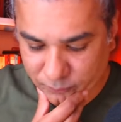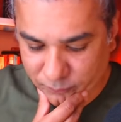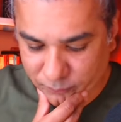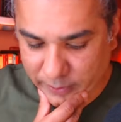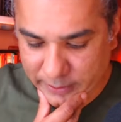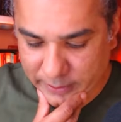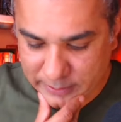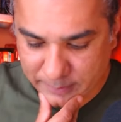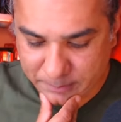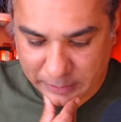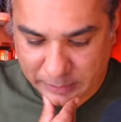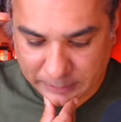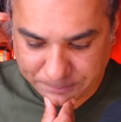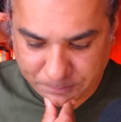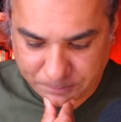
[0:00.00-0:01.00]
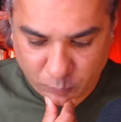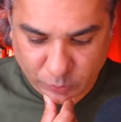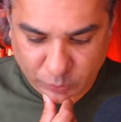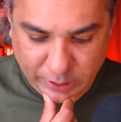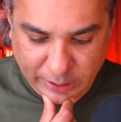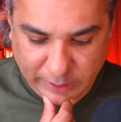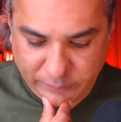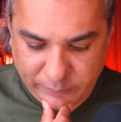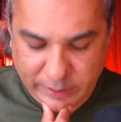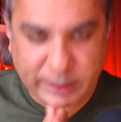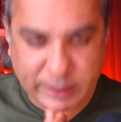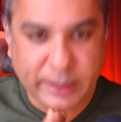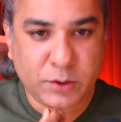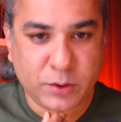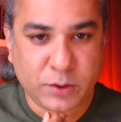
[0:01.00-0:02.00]
very simple. Every
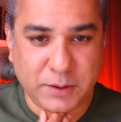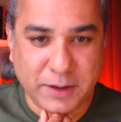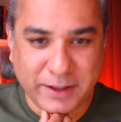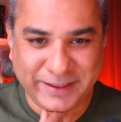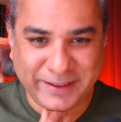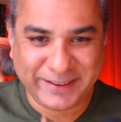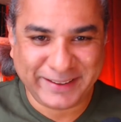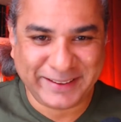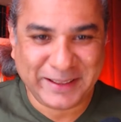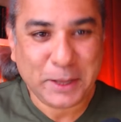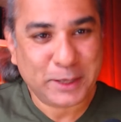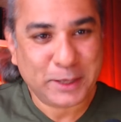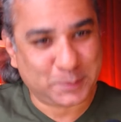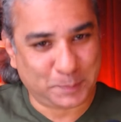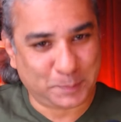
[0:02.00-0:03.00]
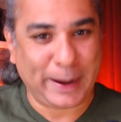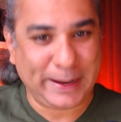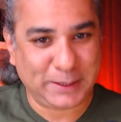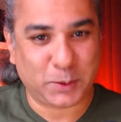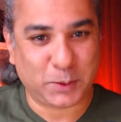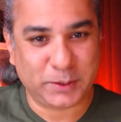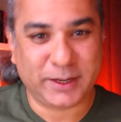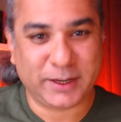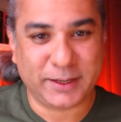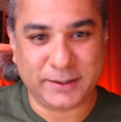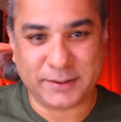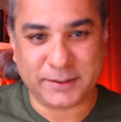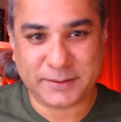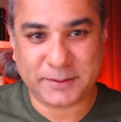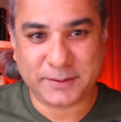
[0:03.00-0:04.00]
nation spies on the
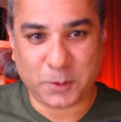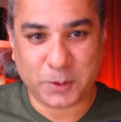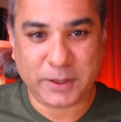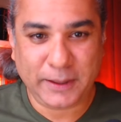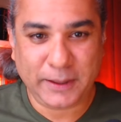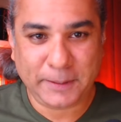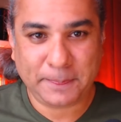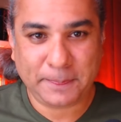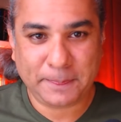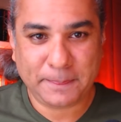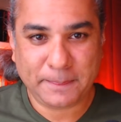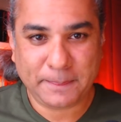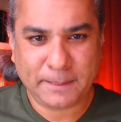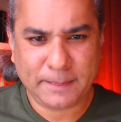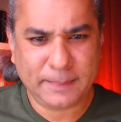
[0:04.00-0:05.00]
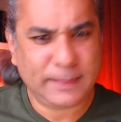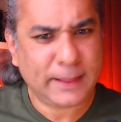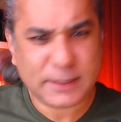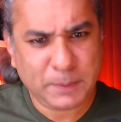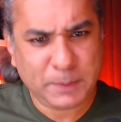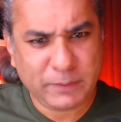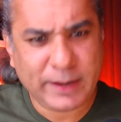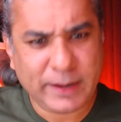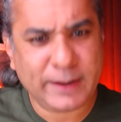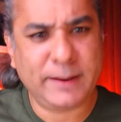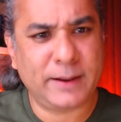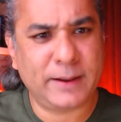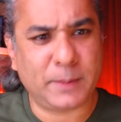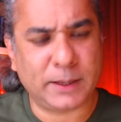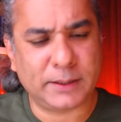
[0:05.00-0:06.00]
others. Okay? Let's be very
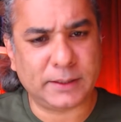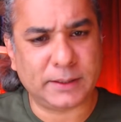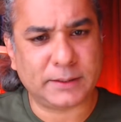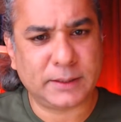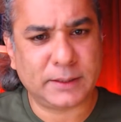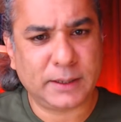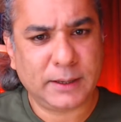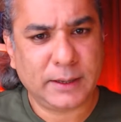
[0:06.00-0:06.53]
clear about this.